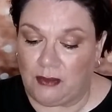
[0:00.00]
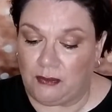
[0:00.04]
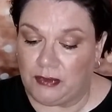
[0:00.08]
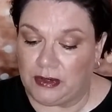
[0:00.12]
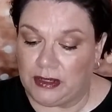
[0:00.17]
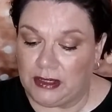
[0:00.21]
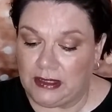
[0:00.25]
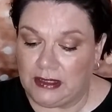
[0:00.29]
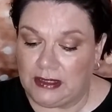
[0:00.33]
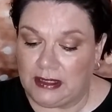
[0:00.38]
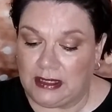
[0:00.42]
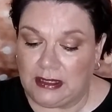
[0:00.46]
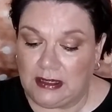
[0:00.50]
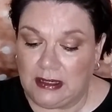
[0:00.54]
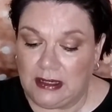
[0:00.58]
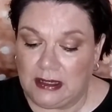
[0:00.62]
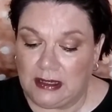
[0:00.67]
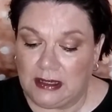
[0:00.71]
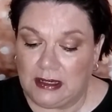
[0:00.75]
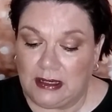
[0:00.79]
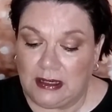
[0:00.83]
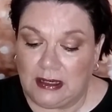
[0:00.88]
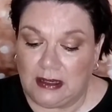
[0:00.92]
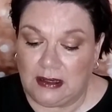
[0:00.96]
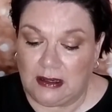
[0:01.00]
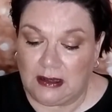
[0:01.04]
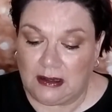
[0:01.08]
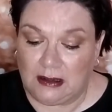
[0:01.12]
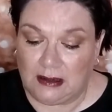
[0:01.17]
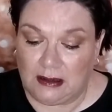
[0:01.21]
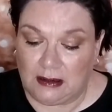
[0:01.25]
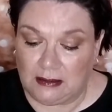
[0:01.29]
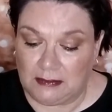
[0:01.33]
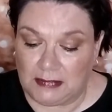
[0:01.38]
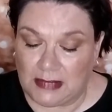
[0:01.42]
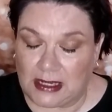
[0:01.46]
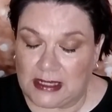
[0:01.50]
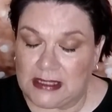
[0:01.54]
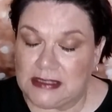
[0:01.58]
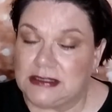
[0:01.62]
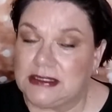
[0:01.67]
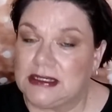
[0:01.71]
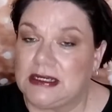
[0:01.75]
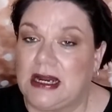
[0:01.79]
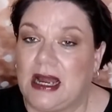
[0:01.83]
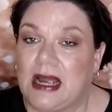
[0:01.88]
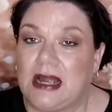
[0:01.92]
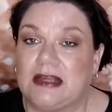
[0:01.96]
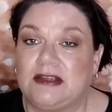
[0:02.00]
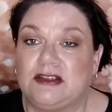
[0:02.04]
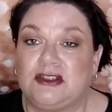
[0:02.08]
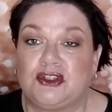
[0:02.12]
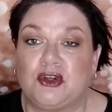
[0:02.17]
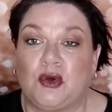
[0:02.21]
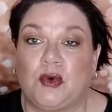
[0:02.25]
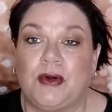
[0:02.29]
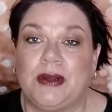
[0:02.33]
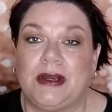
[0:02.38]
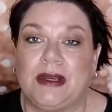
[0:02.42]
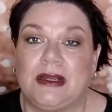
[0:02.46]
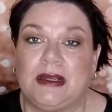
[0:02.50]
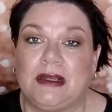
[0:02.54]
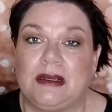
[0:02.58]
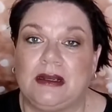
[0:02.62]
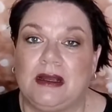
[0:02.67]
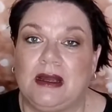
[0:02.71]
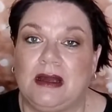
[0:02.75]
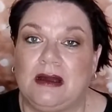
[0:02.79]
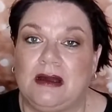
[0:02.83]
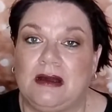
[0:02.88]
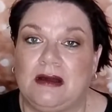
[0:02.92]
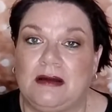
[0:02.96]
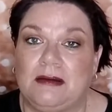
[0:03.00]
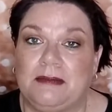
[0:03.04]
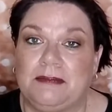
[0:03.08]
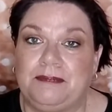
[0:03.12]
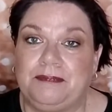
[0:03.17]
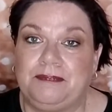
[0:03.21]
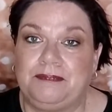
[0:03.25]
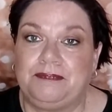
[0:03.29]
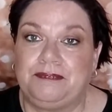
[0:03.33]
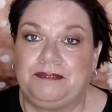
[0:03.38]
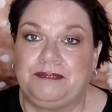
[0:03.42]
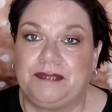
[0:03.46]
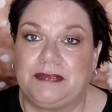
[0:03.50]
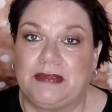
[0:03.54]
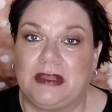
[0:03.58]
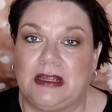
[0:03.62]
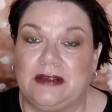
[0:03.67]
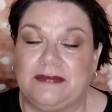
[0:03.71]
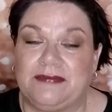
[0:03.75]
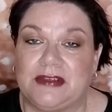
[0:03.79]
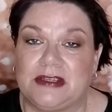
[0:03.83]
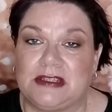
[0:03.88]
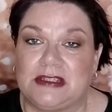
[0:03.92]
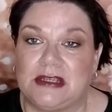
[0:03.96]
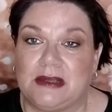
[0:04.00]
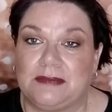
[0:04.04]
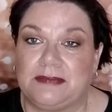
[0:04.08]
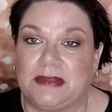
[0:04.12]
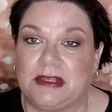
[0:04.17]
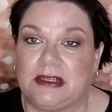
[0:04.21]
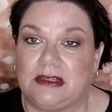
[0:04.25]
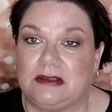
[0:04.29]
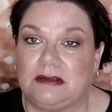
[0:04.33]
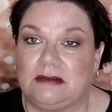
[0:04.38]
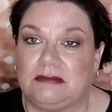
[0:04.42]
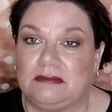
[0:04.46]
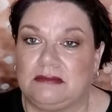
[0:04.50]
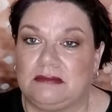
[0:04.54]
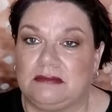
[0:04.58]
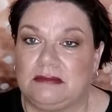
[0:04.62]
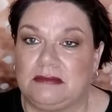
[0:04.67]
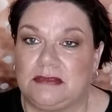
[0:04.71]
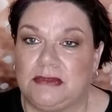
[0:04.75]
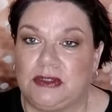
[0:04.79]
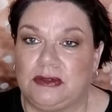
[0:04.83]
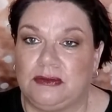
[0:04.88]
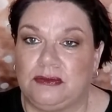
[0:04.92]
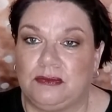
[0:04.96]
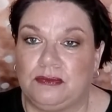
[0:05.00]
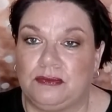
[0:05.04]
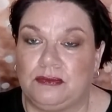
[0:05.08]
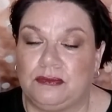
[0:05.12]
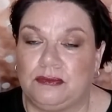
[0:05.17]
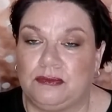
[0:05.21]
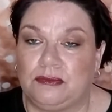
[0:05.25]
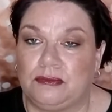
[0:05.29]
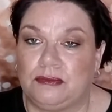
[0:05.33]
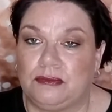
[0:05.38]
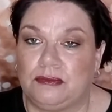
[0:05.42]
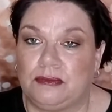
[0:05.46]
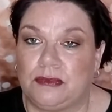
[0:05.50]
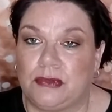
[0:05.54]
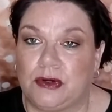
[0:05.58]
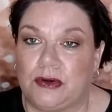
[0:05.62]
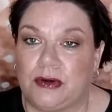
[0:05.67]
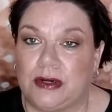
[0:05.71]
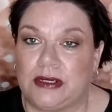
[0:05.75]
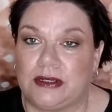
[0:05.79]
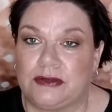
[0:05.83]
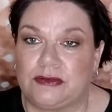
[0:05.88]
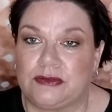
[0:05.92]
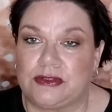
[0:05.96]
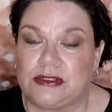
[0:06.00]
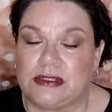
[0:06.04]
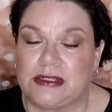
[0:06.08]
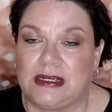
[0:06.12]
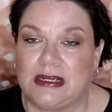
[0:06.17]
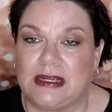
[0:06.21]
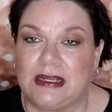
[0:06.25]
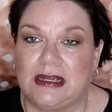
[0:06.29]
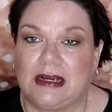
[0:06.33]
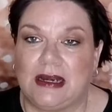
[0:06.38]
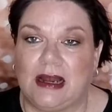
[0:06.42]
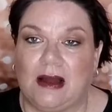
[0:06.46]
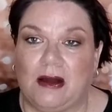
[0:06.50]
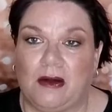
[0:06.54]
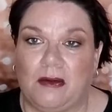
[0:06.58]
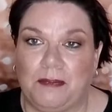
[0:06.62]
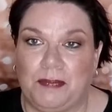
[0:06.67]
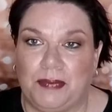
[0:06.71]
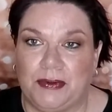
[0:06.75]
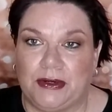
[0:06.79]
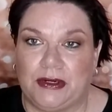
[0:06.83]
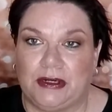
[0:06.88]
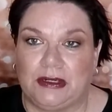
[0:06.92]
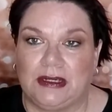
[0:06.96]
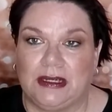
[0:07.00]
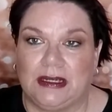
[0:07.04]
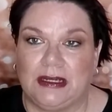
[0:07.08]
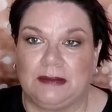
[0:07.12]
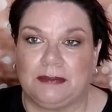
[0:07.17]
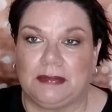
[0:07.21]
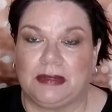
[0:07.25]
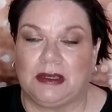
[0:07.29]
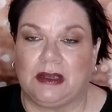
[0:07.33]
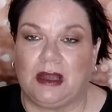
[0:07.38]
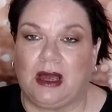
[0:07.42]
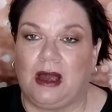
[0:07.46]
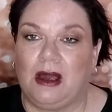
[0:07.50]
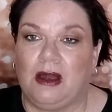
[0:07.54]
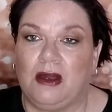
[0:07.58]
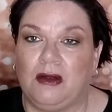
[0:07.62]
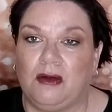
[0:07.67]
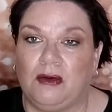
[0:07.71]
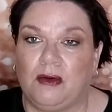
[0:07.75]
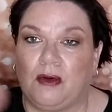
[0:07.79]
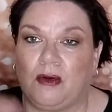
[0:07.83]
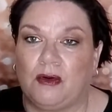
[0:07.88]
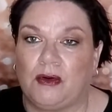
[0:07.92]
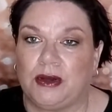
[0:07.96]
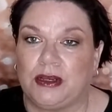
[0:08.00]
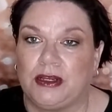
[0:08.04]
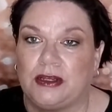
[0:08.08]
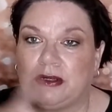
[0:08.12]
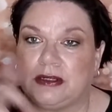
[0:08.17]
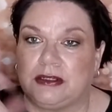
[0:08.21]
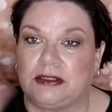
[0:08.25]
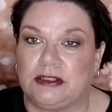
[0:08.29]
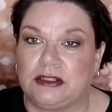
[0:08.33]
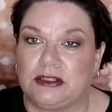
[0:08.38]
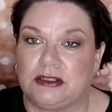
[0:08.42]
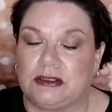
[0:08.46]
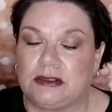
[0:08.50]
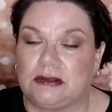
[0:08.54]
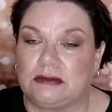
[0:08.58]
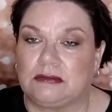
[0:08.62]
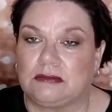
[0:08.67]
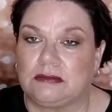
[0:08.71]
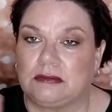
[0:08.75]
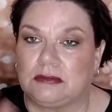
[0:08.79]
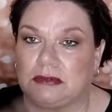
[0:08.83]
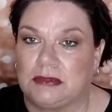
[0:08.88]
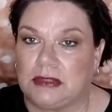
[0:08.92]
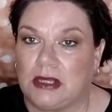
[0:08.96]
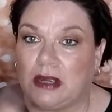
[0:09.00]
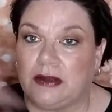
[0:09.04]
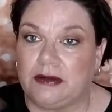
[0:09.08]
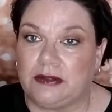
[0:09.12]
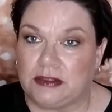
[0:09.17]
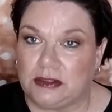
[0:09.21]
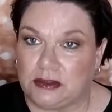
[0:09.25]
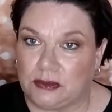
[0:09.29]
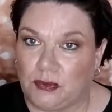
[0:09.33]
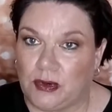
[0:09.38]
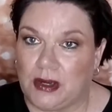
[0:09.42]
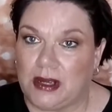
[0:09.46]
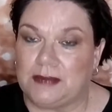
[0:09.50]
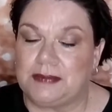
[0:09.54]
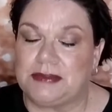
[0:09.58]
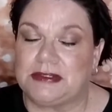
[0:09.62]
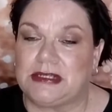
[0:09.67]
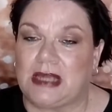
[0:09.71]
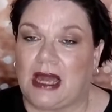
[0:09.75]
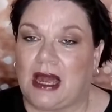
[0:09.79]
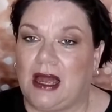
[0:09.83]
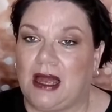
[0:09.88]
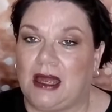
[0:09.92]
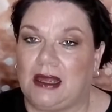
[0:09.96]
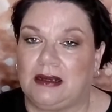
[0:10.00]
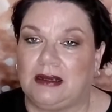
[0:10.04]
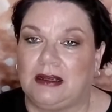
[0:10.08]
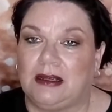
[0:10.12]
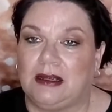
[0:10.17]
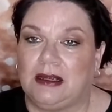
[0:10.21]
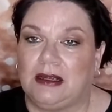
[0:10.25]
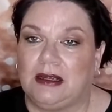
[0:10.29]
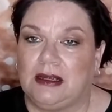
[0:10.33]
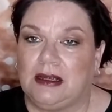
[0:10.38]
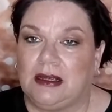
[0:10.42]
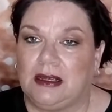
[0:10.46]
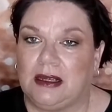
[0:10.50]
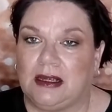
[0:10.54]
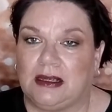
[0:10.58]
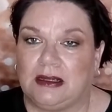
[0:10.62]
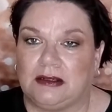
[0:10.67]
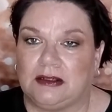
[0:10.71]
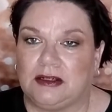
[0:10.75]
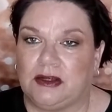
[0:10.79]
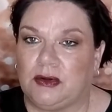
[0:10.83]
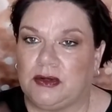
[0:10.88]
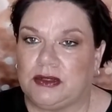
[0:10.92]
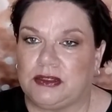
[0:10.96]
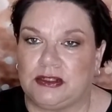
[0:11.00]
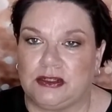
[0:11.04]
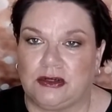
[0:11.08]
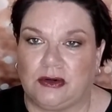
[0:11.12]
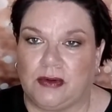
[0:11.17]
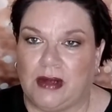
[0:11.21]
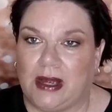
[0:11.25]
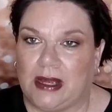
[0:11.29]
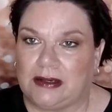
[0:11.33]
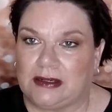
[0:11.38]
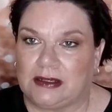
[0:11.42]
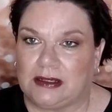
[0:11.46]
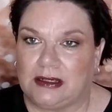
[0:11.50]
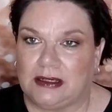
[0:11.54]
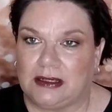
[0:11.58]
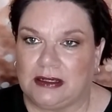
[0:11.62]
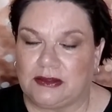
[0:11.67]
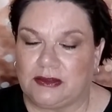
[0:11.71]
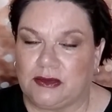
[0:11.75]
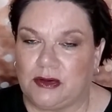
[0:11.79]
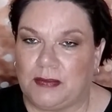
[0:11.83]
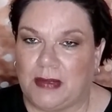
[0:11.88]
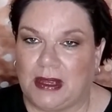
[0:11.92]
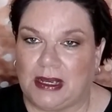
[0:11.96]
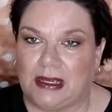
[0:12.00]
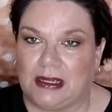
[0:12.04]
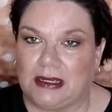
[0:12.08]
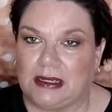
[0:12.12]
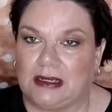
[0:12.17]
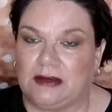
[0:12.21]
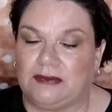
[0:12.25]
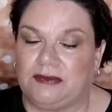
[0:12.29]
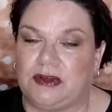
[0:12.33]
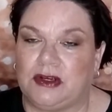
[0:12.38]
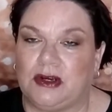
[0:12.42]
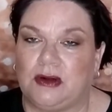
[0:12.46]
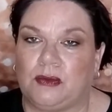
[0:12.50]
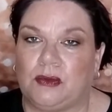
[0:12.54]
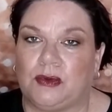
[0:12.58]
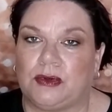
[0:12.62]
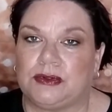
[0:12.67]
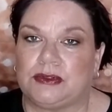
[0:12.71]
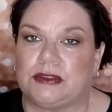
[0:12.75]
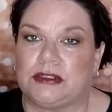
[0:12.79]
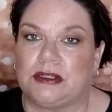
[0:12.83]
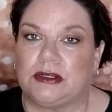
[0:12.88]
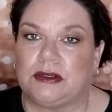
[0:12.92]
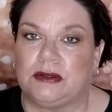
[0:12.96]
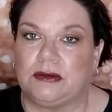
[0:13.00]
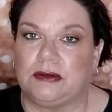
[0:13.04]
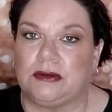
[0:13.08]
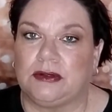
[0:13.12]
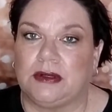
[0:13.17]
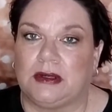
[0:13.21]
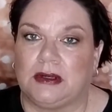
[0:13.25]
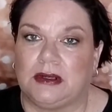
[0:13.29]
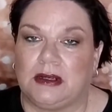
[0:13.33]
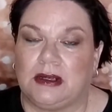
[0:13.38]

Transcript: I really, um, like I said, I enjoyed it. Um, if it's something you are interested in, I'll put a link below, or you can just go to the website and do it. You don't have to click through my link if you don't want to.